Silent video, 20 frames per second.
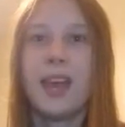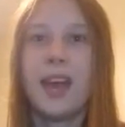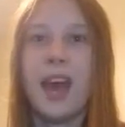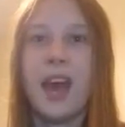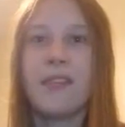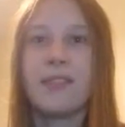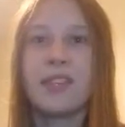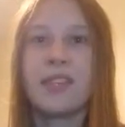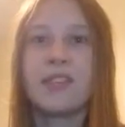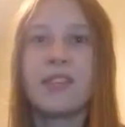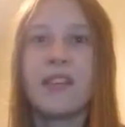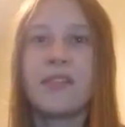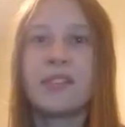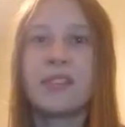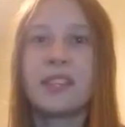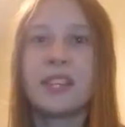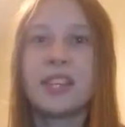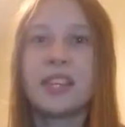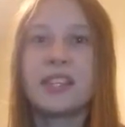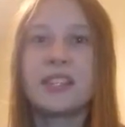After
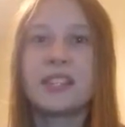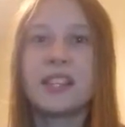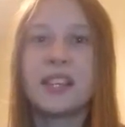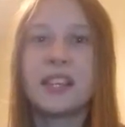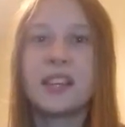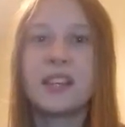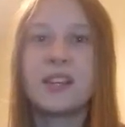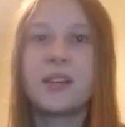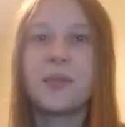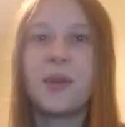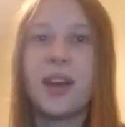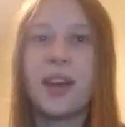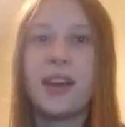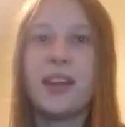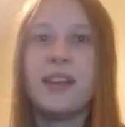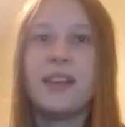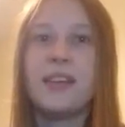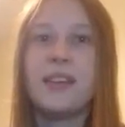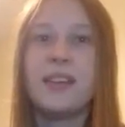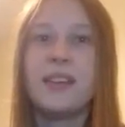everything is cleared
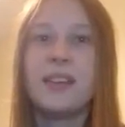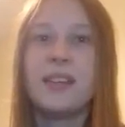away,